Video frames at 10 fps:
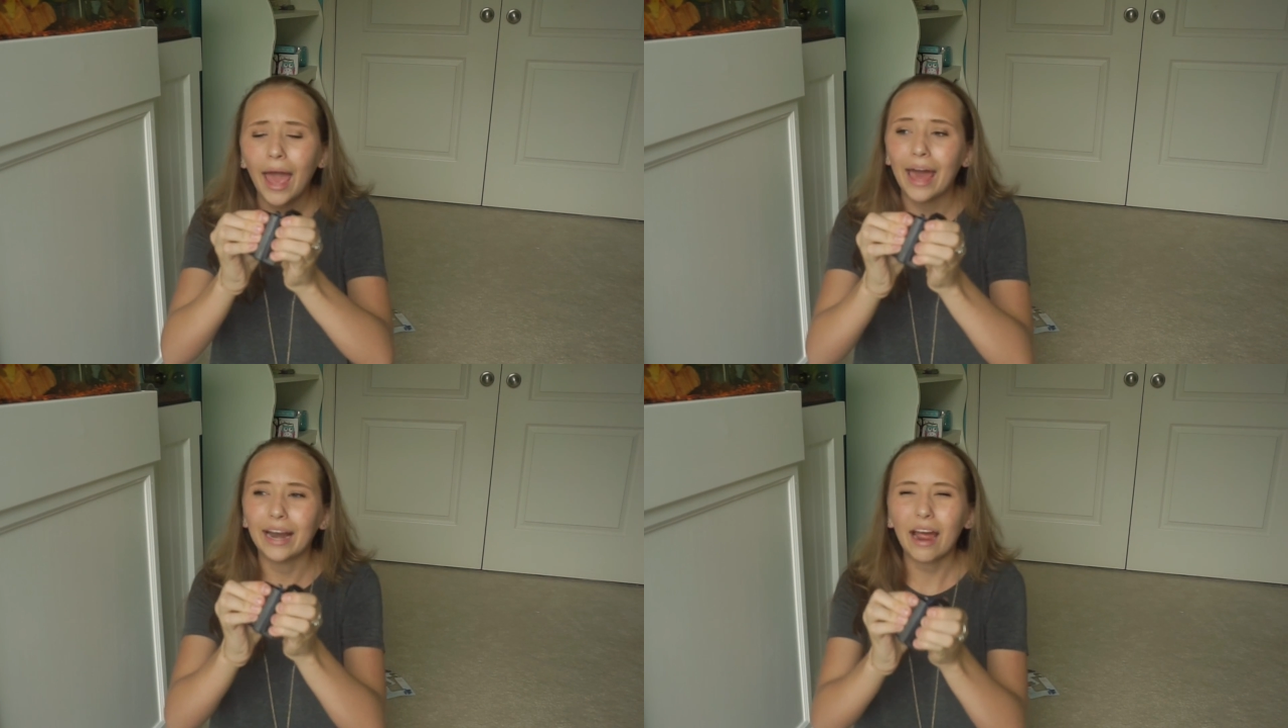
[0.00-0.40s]

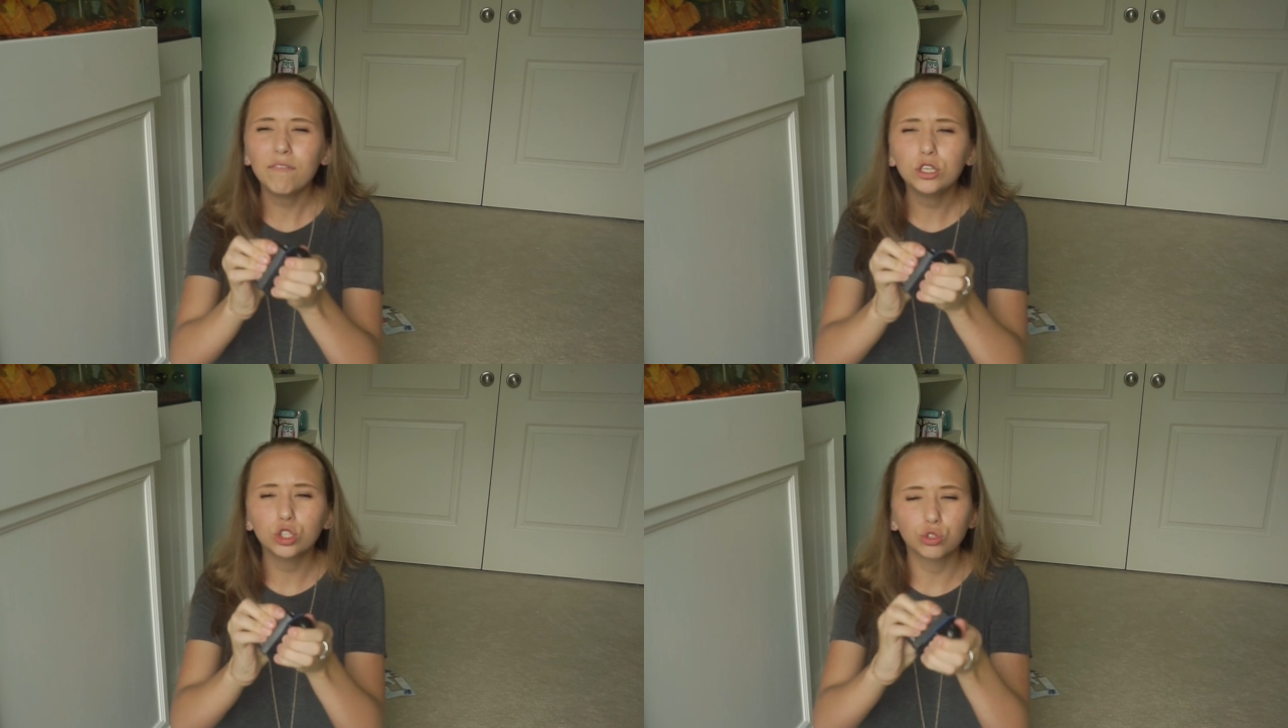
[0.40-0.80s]
and I
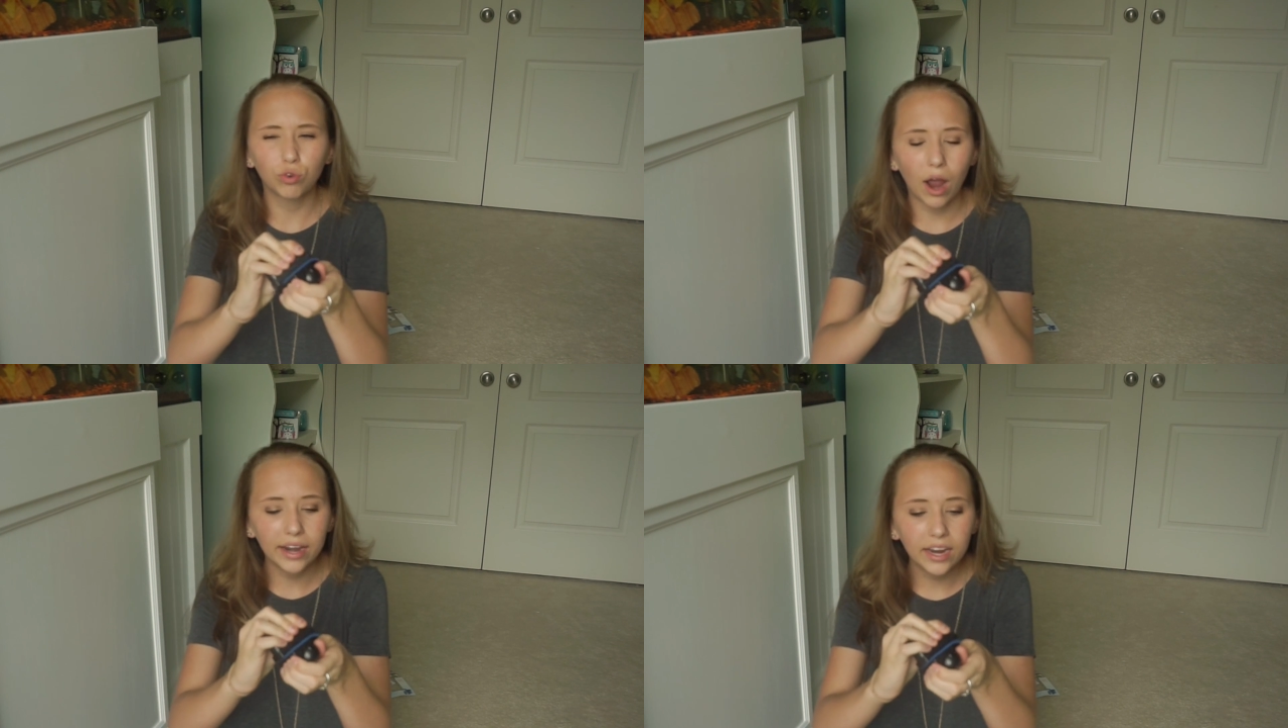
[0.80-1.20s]
haven't
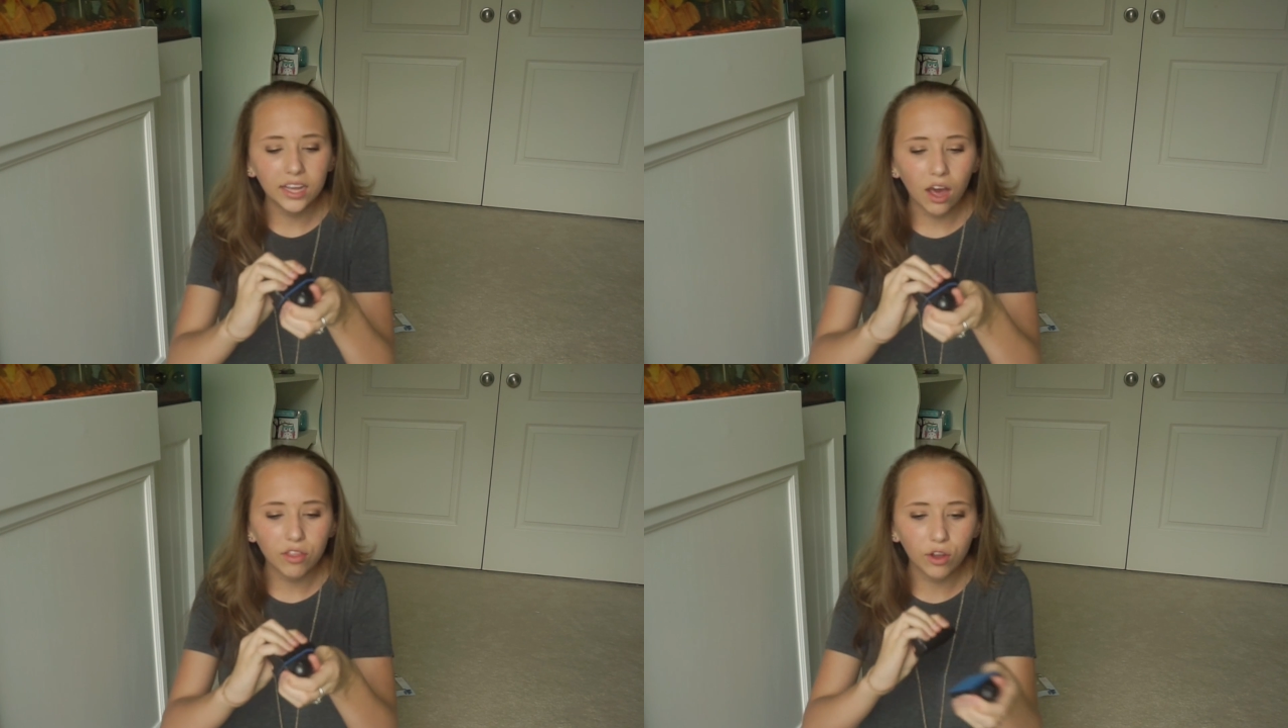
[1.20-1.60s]
tried
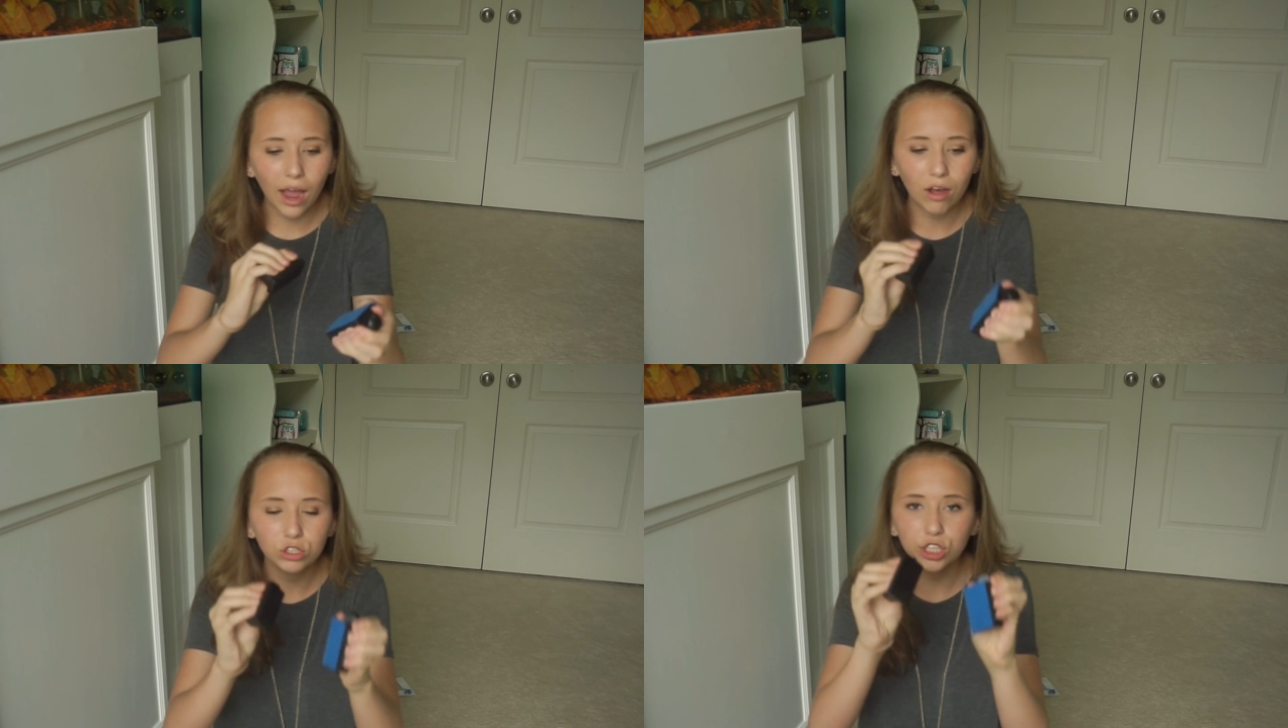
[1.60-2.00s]
any other
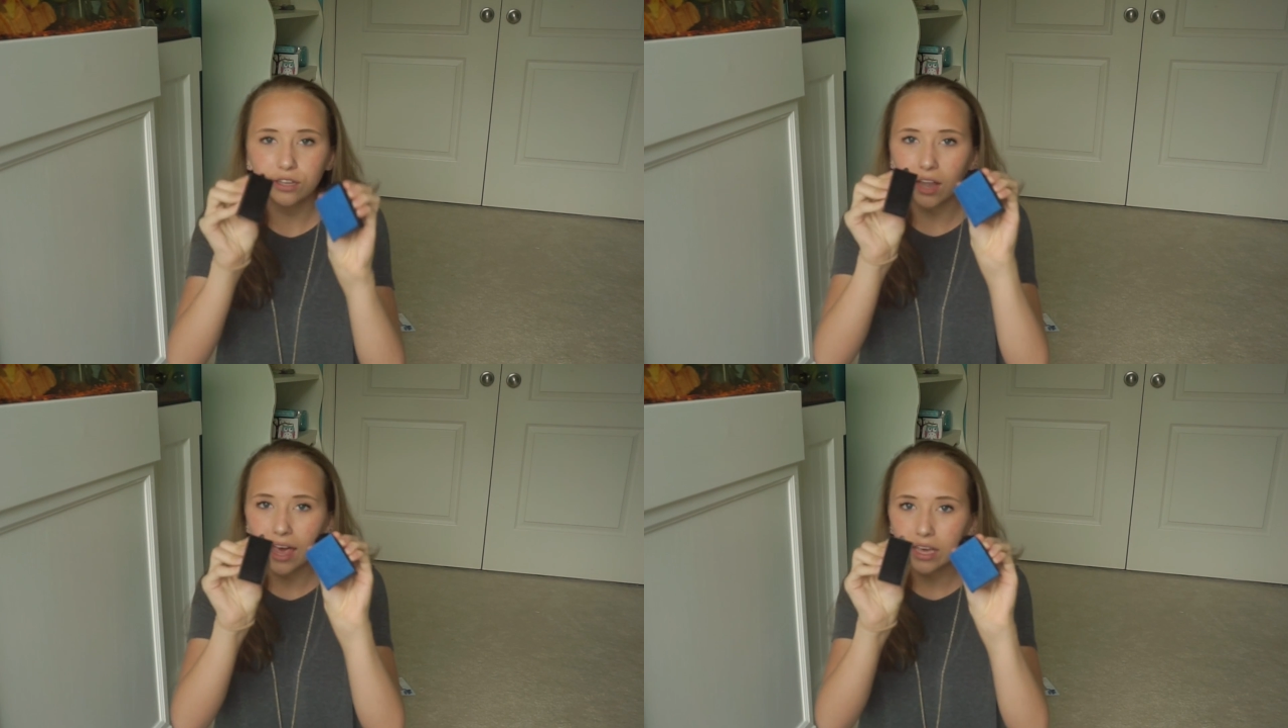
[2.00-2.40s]
algae
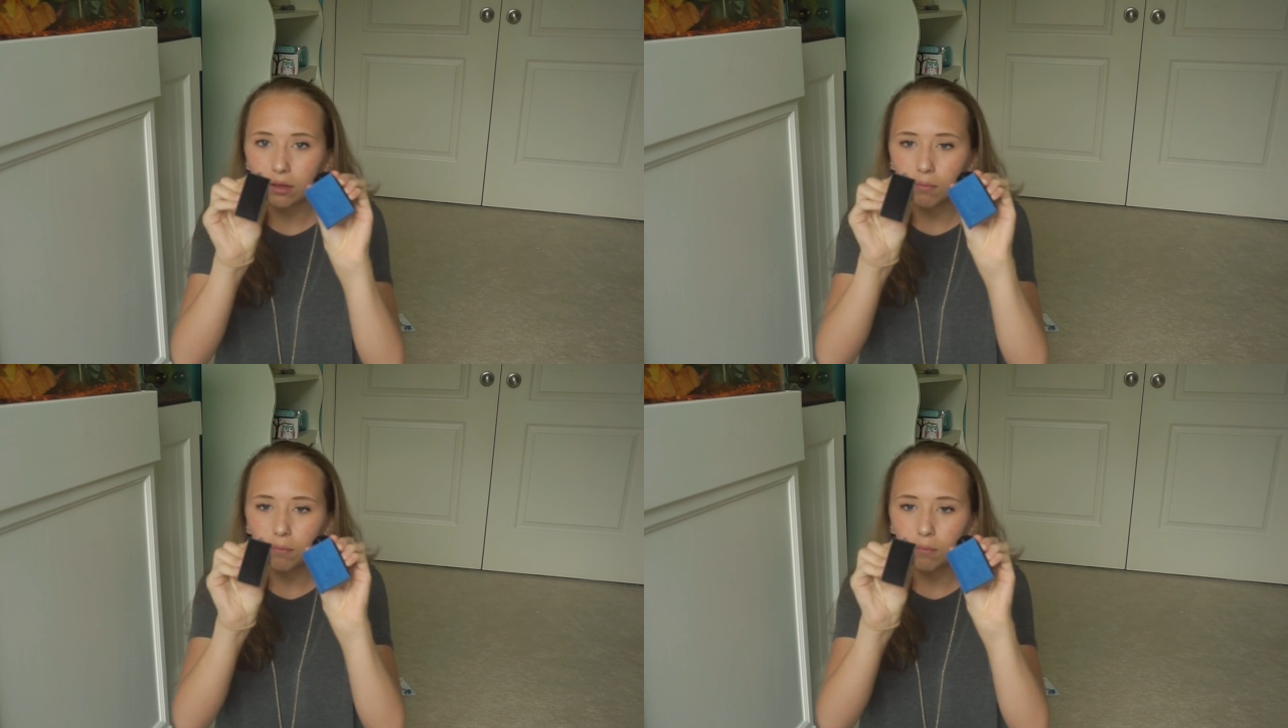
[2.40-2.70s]
like